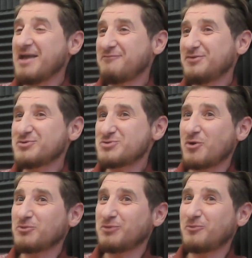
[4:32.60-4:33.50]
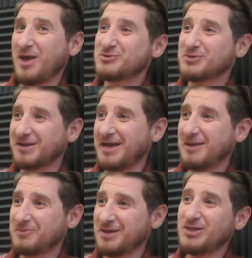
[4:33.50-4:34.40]
If you know the way to the
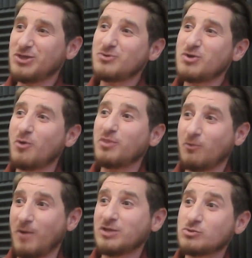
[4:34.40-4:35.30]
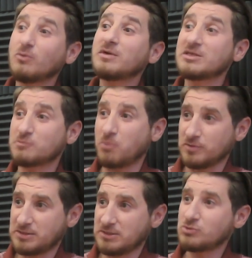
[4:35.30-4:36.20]
library, you know the way to
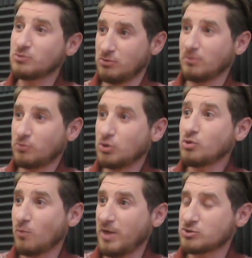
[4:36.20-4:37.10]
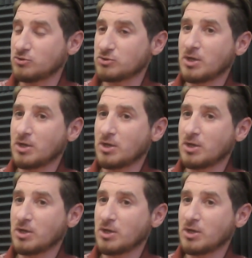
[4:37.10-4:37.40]
responses to your questions.